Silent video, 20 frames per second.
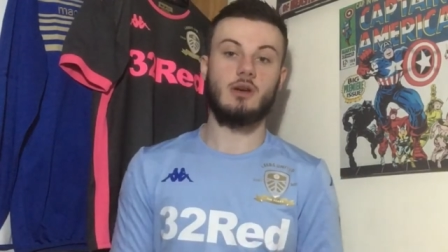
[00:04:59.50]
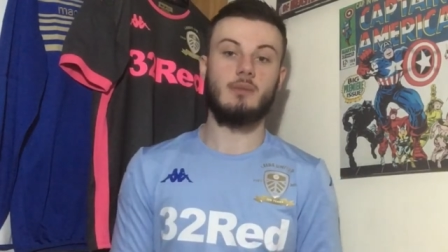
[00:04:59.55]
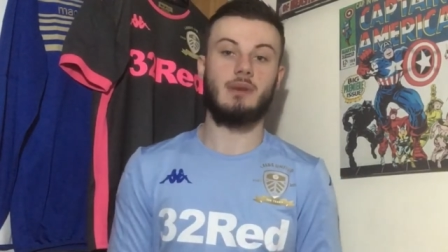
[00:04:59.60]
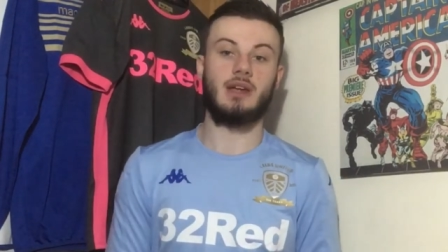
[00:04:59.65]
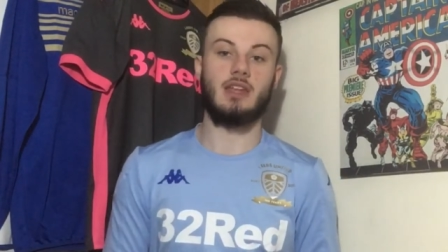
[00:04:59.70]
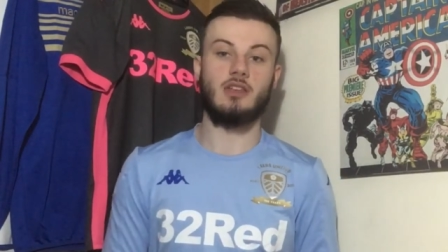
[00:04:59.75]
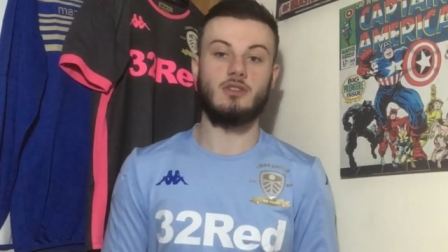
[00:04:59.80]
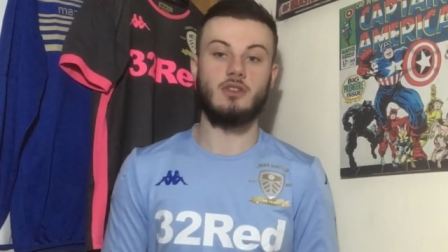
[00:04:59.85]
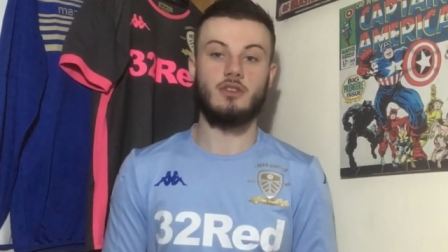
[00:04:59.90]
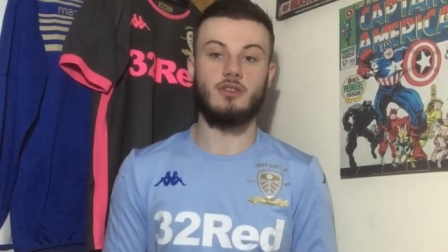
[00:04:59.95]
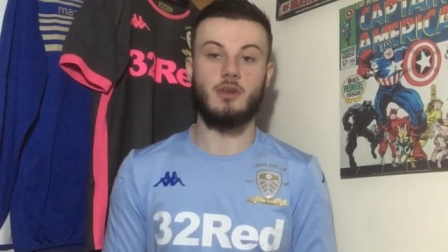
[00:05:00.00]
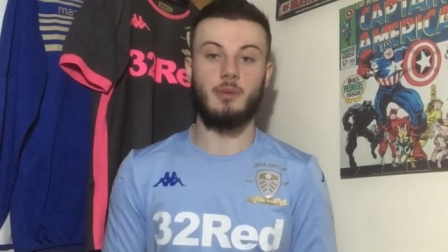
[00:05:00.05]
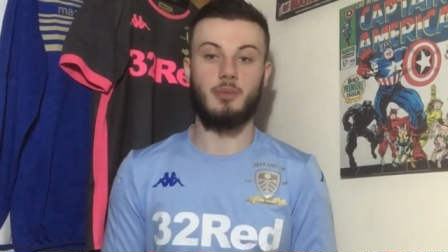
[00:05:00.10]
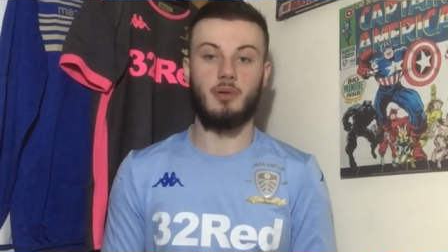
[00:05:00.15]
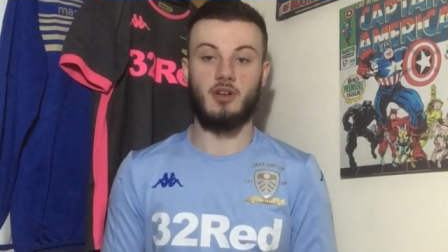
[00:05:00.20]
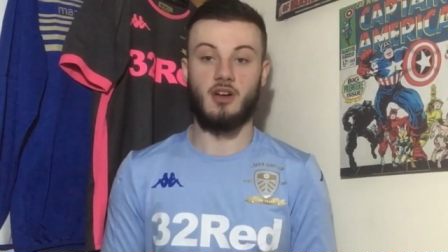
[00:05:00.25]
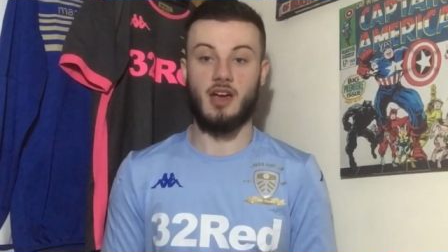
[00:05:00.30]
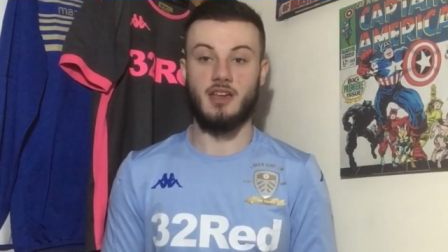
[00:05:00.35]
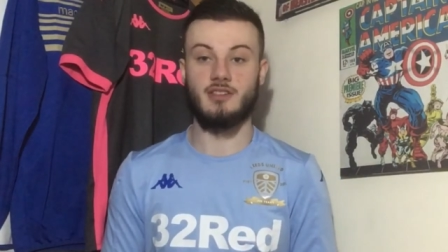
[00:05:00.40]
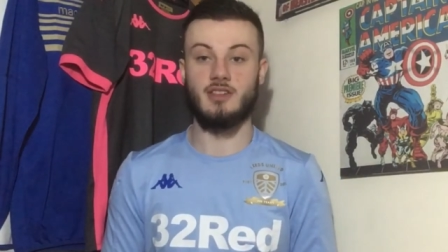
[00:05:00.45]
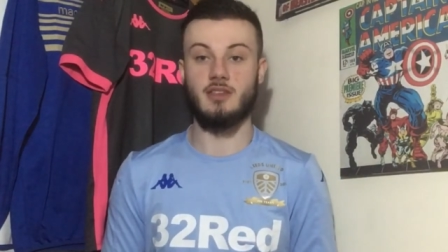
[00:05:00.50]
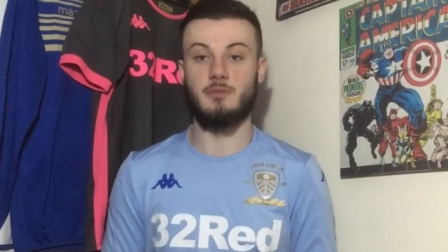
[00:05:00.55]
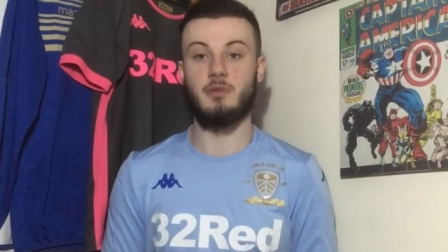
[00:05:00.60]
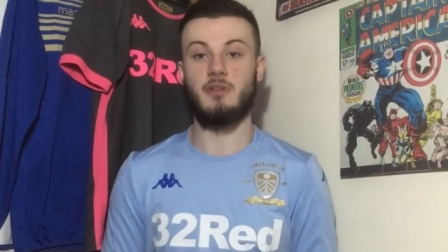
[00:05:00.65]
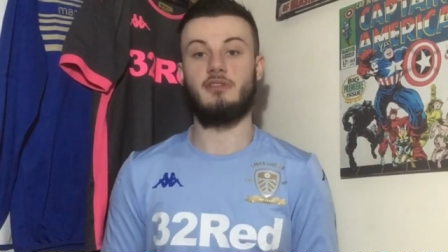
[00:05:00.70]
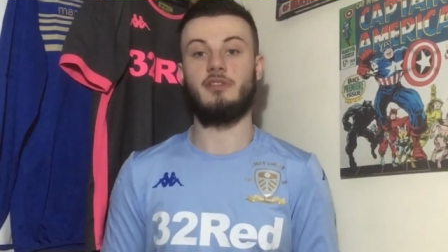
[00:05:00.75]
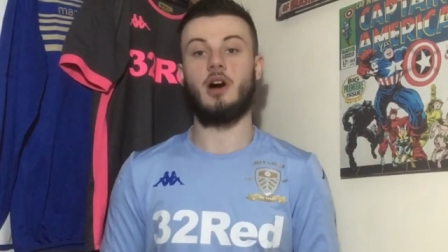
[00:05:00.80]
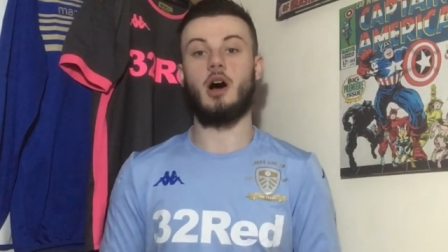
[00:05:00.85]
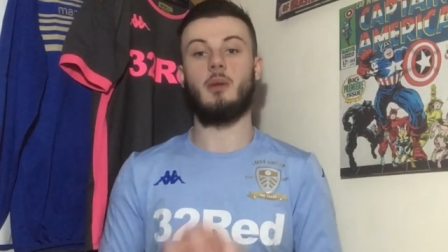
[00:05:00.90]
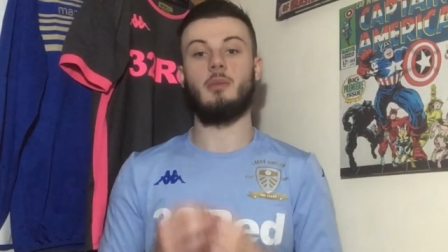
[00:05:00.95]
manages to progress his
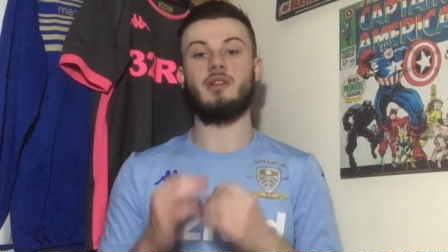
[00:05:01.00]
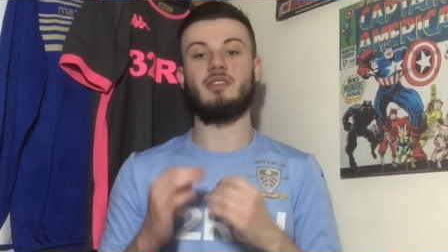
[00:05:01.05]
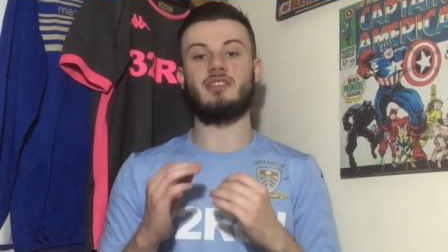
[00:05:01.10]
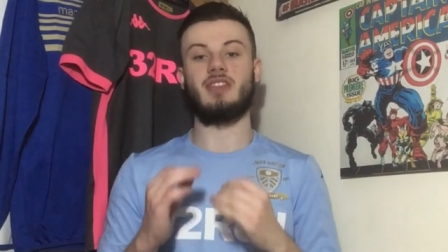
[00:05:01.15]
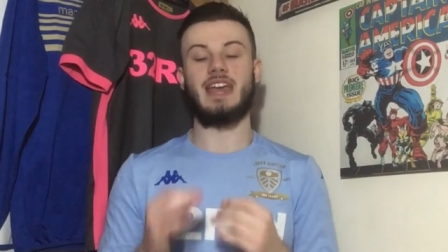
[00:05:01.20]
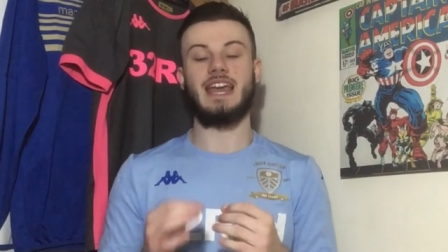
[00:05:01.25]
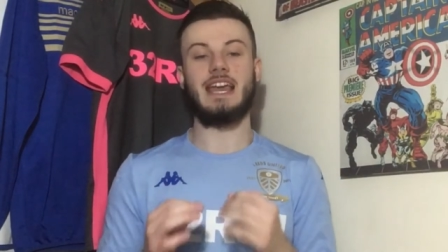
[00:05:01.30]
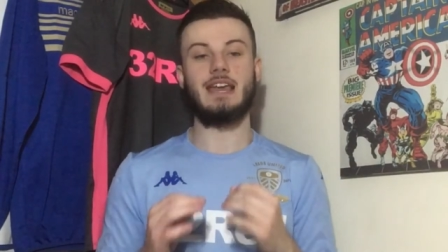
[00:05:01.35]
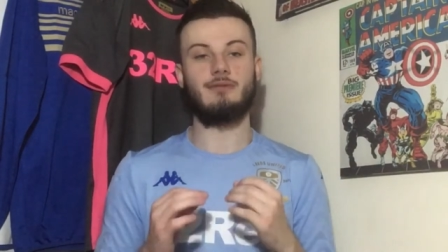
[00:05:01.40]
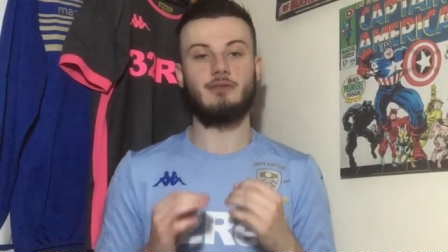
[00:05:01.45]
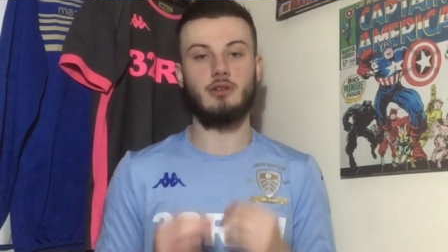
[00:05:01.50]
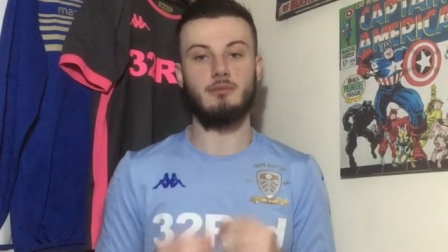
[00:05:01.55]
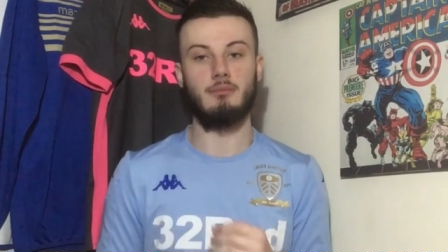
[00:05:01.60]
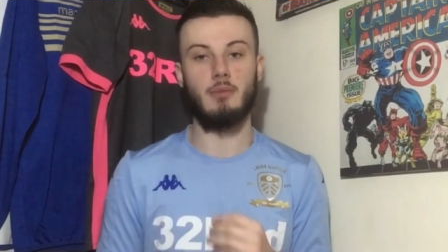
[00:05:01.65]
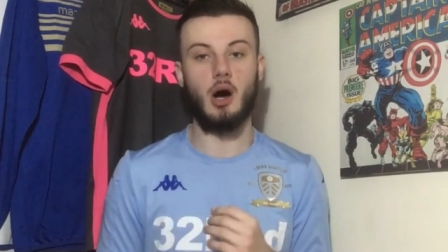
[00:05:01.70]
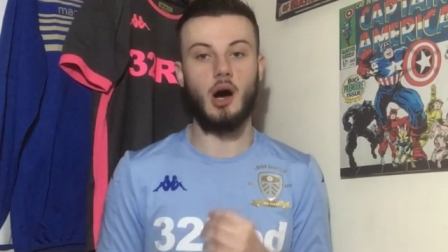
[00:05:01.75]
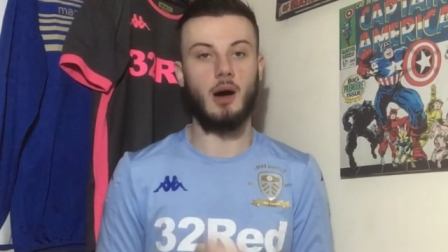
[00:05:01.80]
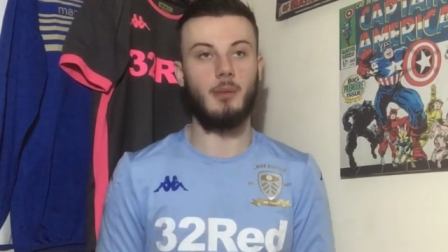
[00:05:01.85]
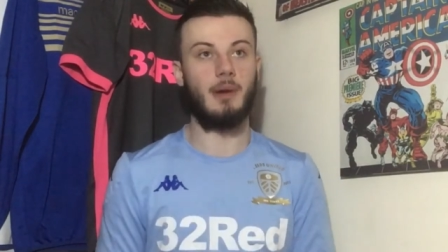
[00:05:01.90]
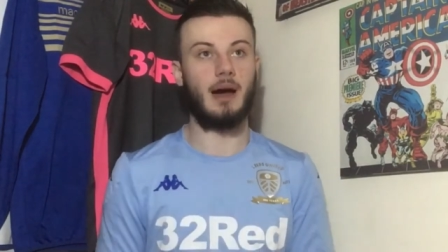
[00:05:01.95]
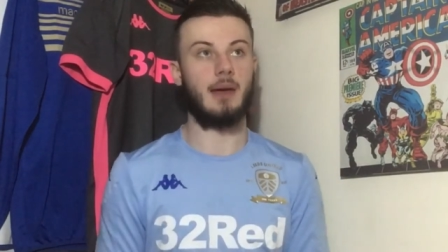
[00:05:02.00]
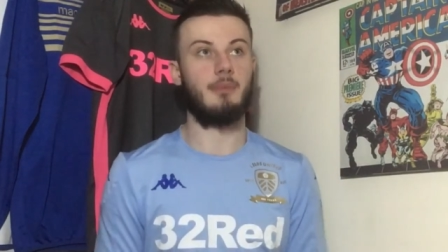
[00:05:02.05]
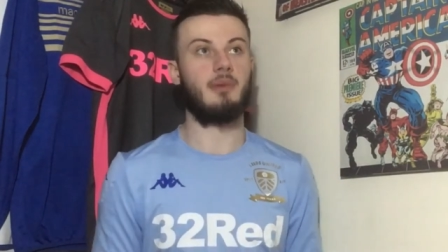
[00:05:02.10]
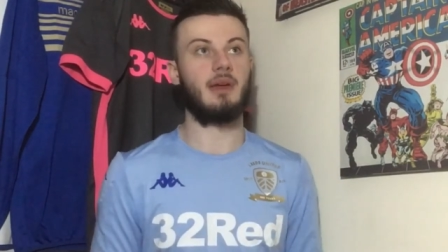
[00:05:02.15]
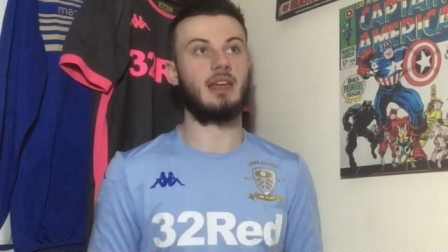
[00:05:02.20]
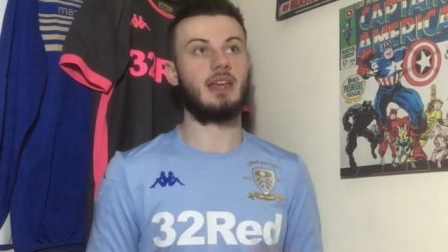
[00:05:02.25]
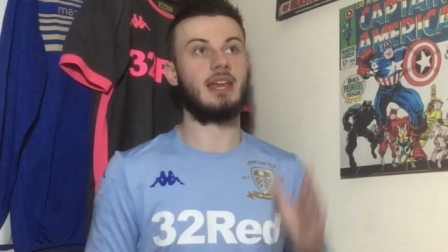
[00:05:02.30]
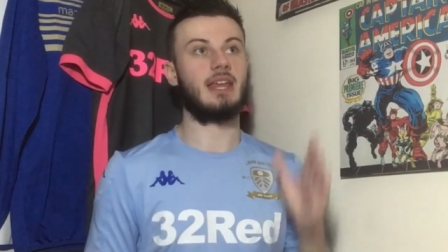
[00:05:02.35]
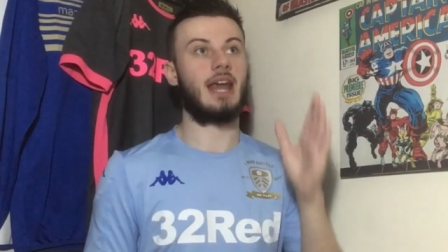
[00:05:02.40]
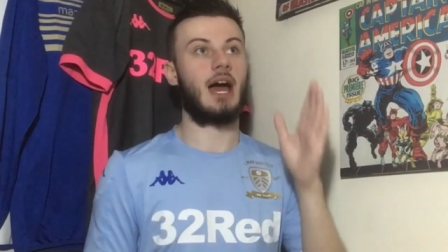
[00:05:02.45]
performance even more by
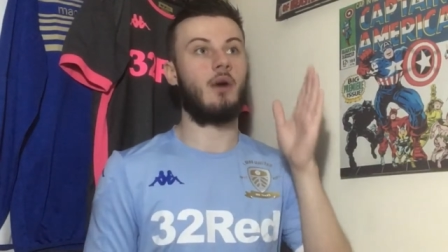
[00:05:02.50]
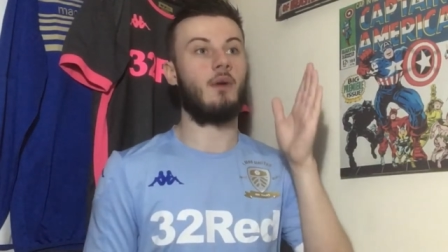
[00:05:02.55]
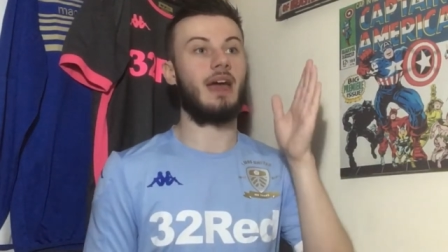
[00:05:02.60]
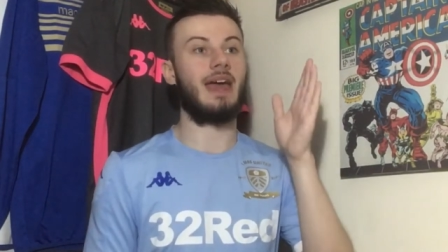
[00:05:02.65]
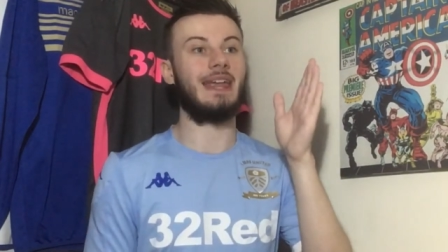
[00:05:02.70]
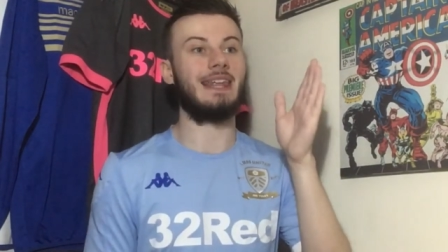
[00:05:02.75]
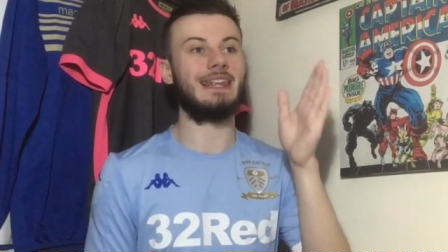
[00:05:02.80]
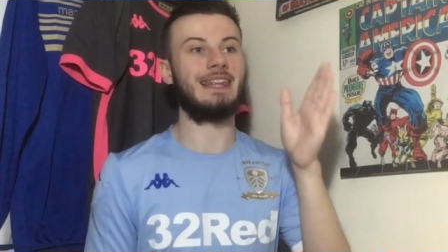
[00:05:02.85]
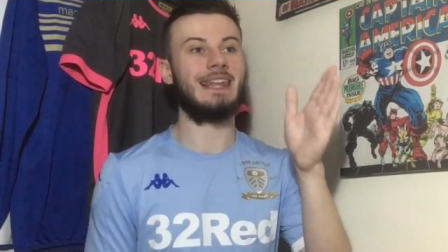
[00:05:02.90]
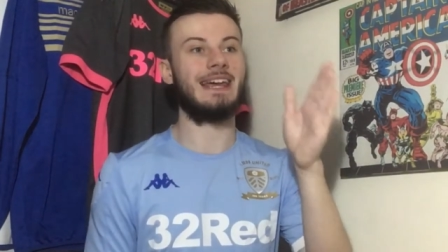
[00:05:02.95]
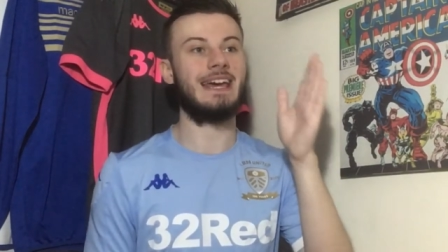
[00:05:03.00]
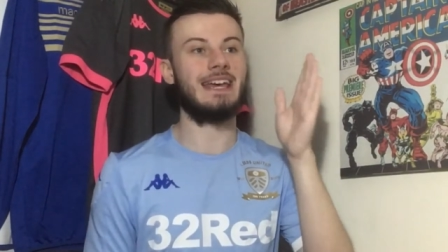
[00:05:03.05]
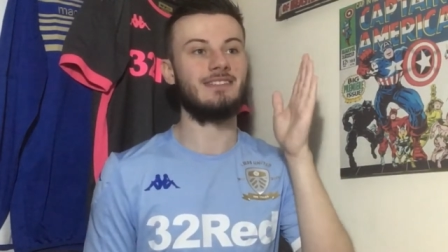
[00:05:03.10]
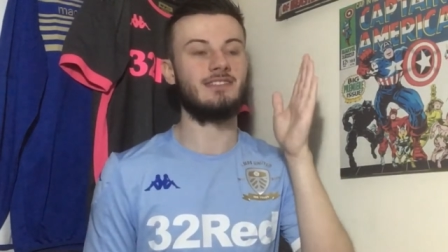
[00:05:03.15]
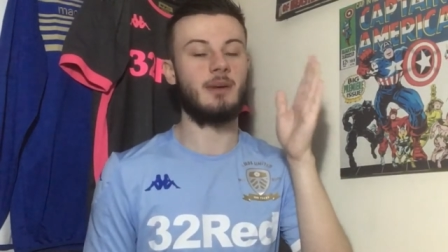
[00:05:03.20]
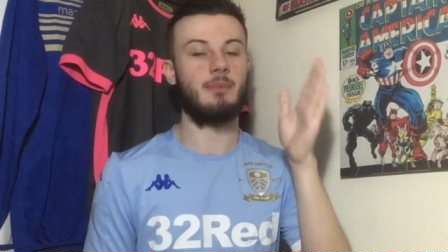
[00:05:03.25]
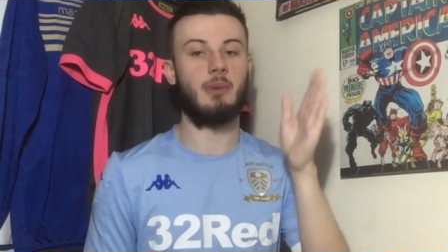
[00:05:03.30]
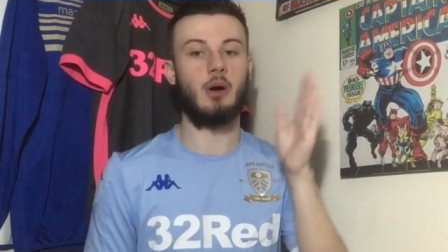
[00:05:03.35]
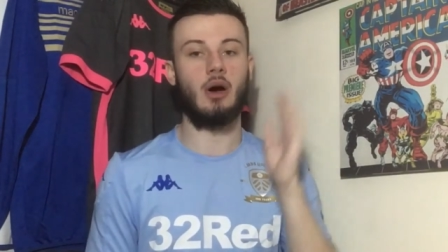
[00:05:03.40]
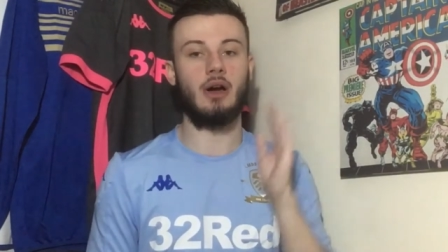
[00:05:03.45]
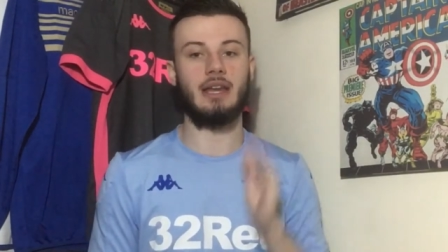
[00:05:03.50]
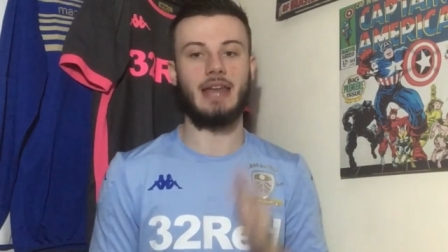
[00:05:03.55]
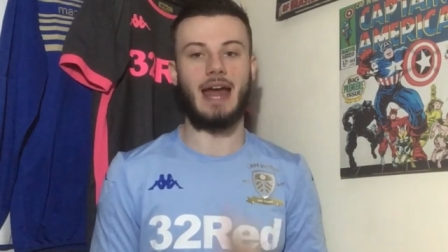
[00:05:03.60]
picking out a laser point